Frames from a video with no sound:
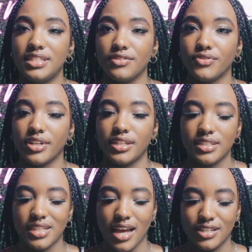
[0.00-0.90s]

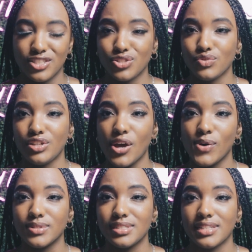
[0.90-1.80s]
different
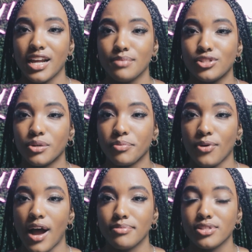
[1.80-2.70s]
studio setups, your
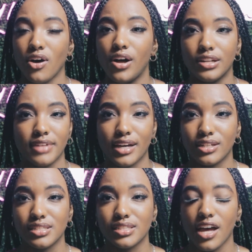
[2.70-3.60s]
props, all of that good